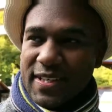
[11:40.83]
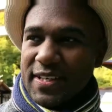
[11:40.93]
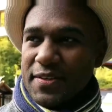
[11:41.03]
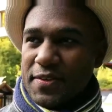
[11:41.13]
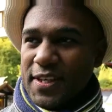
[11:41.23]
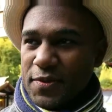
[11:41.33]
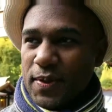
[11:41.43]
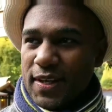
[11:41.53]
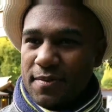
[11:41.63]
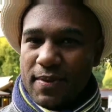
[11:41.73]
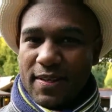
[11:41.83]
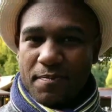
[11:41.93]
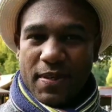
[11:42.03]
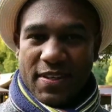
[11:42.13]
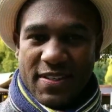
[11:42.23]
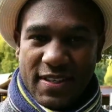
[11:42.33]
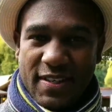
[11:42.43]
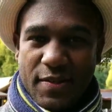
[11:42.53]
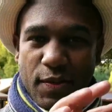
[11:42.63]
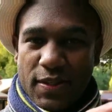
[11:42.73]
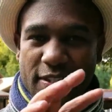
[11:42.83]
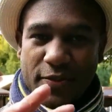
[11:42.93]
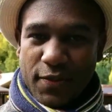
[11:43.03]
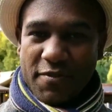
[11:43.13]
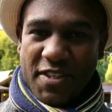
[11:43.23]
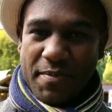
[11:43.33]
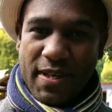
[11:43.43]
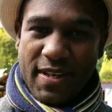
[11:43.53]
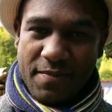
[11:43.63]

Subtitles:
that out as well on my page, Cold Stove Jamaican